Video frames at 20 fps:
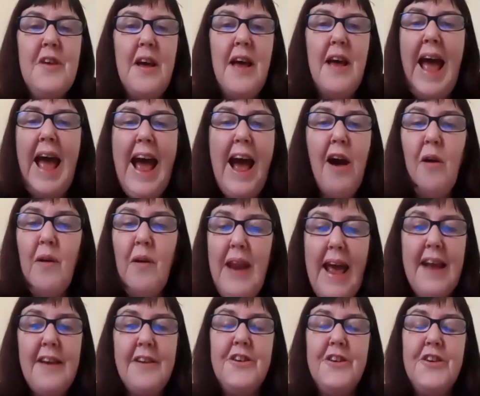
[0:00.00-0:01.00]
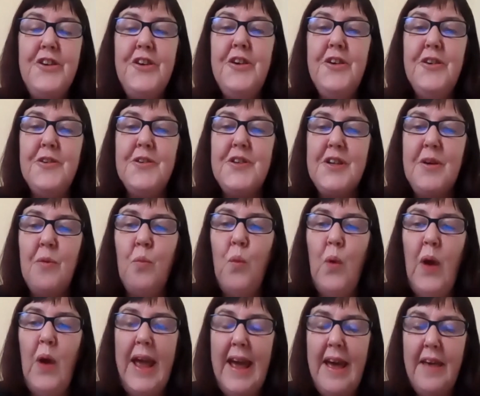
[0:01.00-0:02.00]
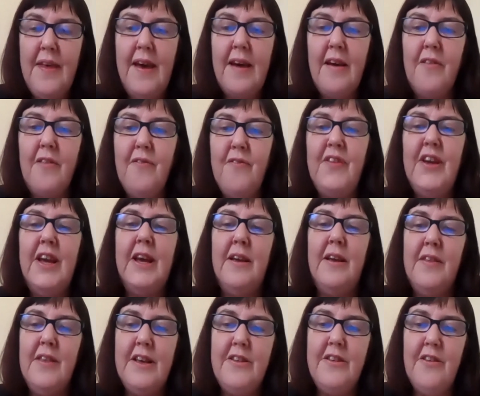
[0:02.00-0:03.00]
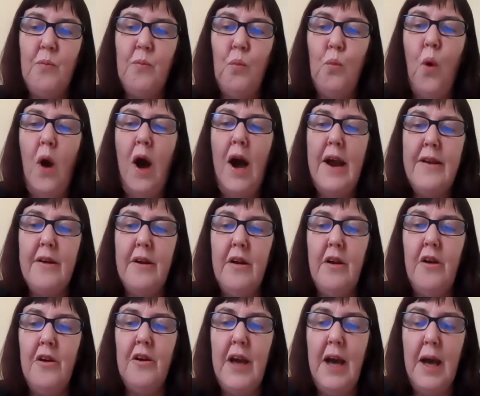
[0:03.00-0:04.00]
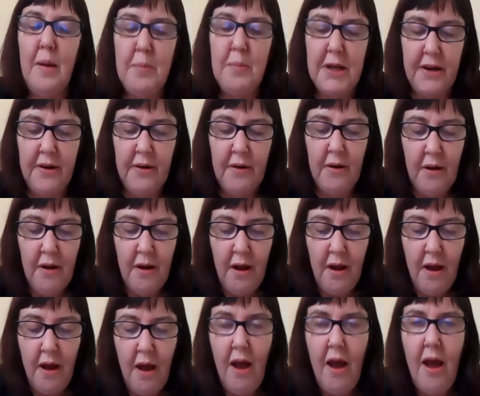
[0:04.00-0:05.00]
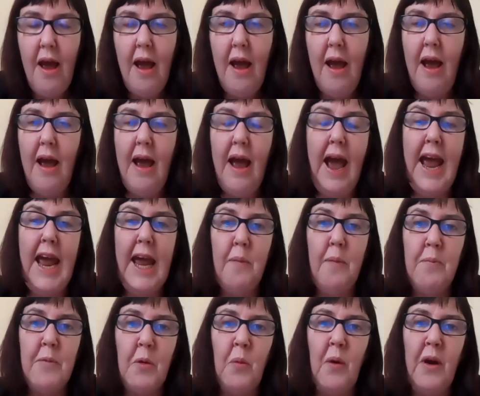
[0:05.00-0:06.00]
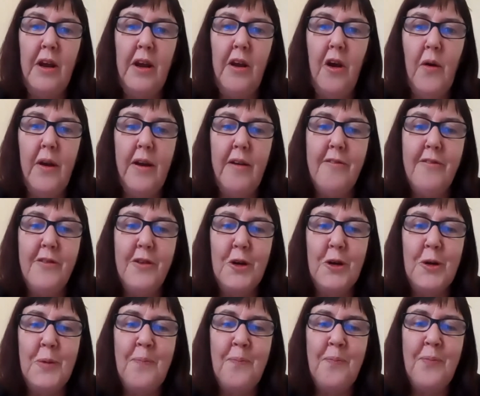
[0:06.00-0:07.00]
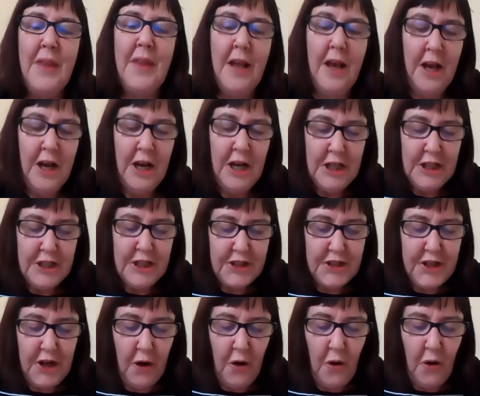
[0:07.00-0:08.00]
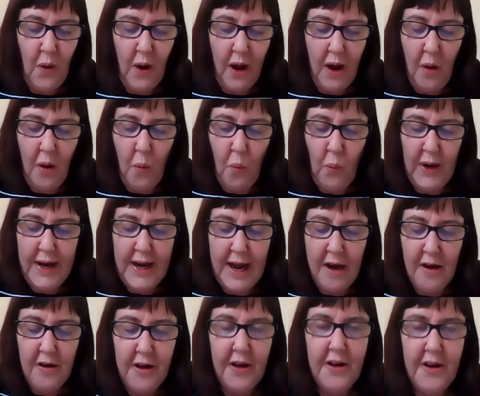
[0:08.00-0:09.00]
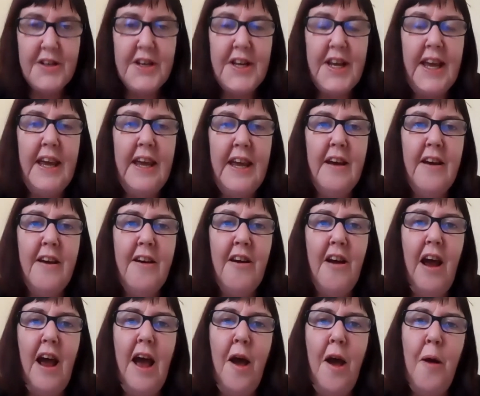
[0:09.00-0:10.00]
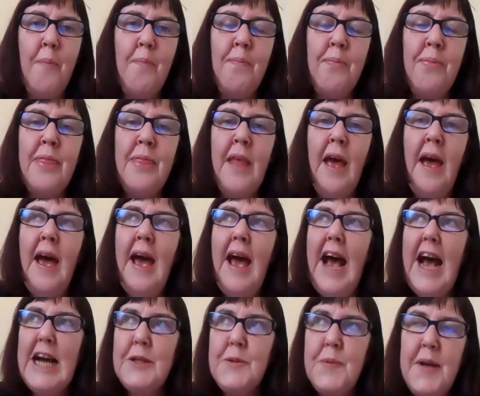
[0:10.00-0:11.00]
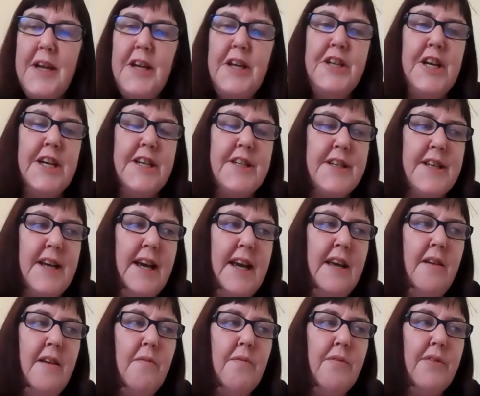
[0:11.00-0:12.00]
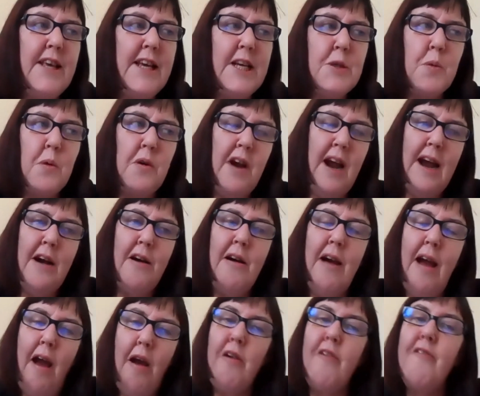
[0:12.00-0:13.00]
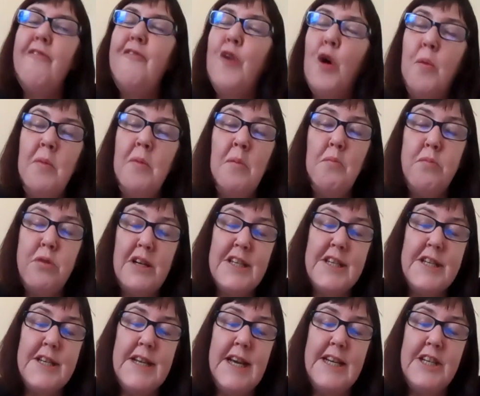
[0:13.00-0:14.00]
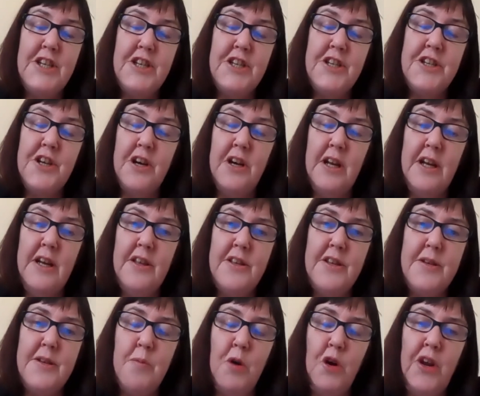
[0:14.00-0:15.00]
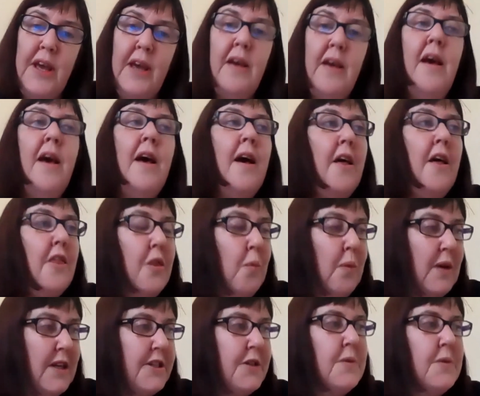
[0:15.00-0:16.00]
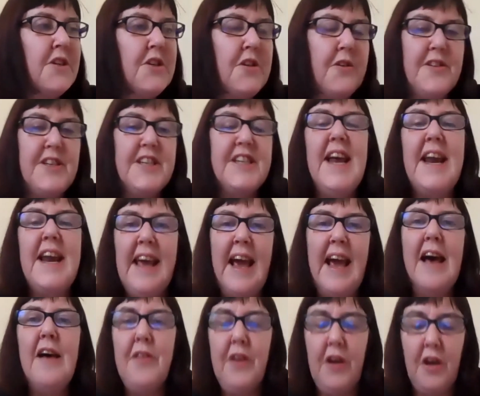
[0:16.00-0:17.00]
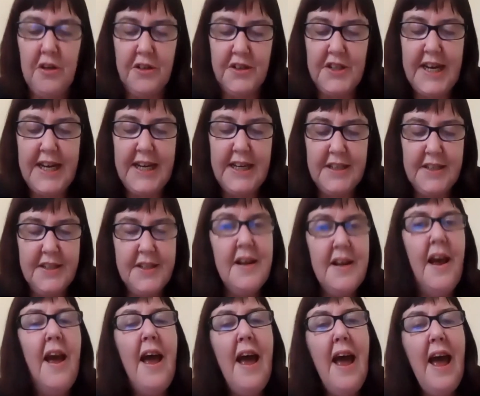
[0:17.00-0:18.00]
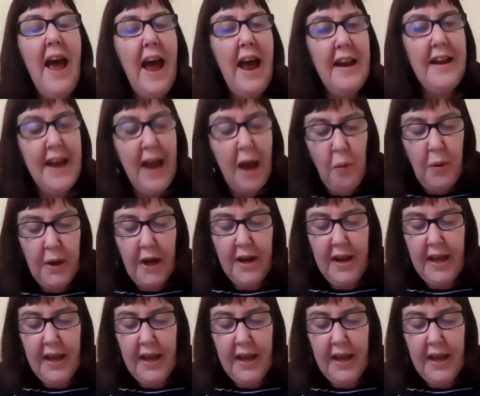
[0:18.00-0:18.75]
how land is used and where that can fit in this wider low carbon aim that we're going for. So we're now going to hear, as we did yesterday, these were our informant presentations earlier this morning, the ones who were sort of setting out the context. And now we're going